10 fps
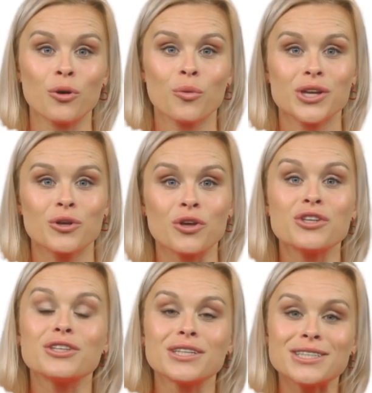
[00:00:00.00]
we
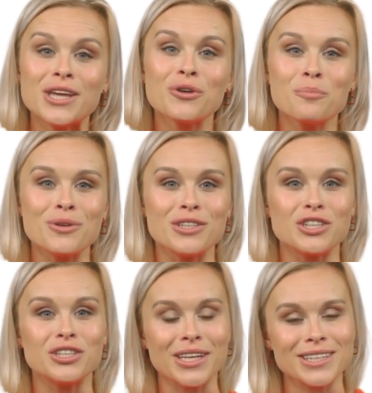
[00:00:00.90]
urged to sell the
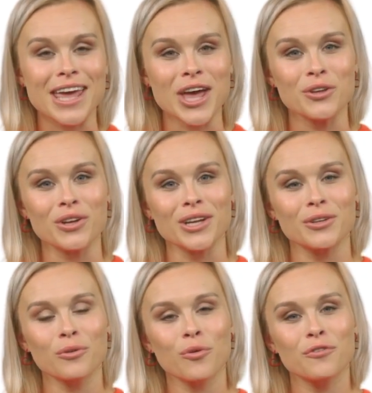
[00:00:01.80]
position entirely,
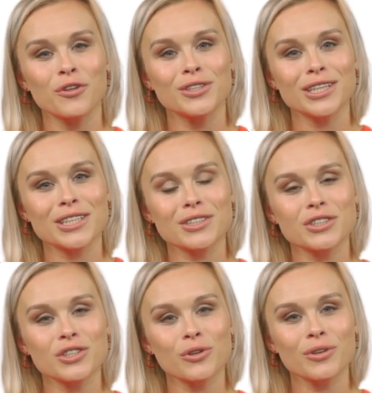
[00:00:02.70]
reversing to
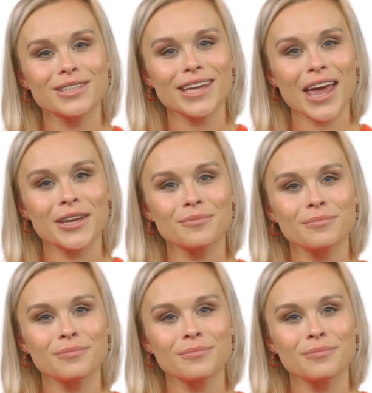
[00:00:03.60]
the short side.